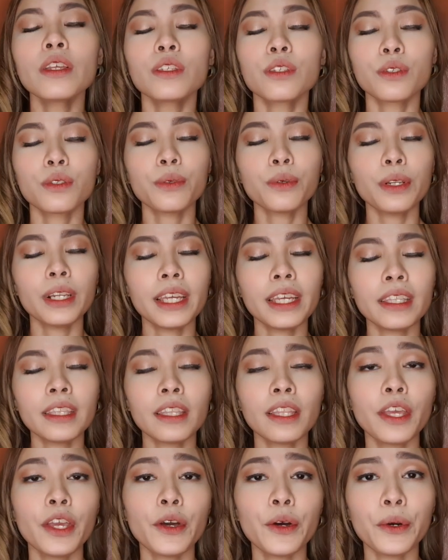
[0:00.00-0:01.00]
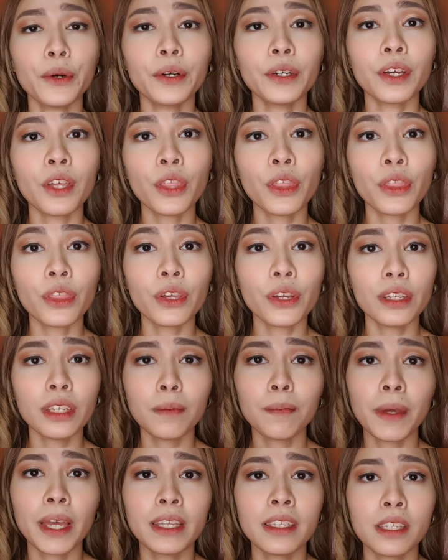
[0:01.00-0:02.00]
sulit yung
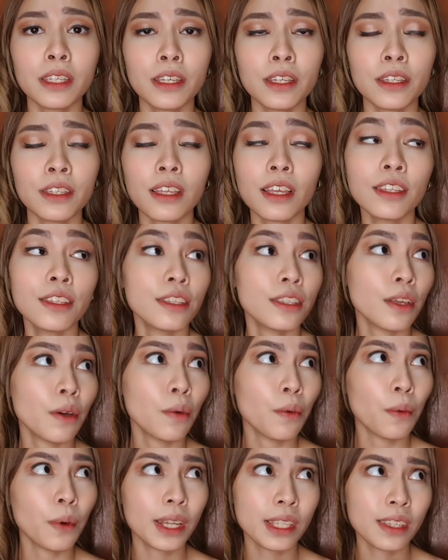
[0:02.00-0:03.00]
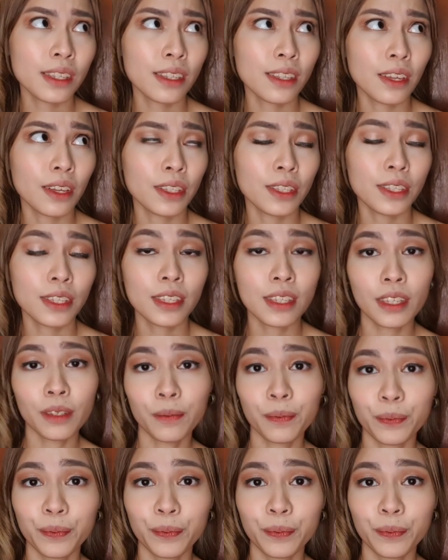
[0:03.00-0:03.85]
30 pesos sa Watsons.